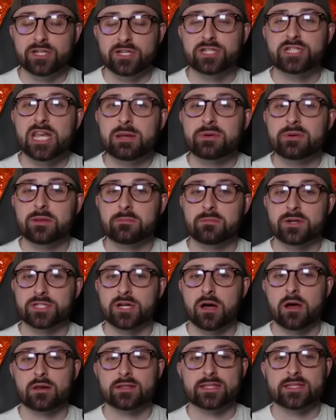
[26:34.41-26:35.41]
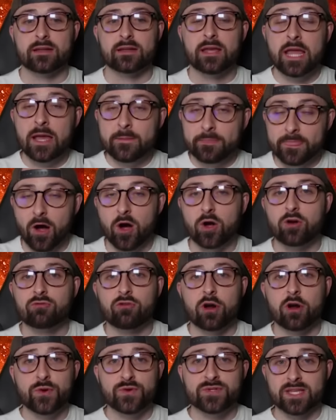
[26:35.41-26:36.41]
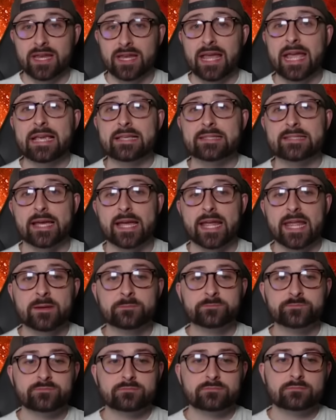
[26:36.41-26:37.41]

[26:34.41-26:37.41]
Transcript: but cheaper than Richarlison are Gross and Eze.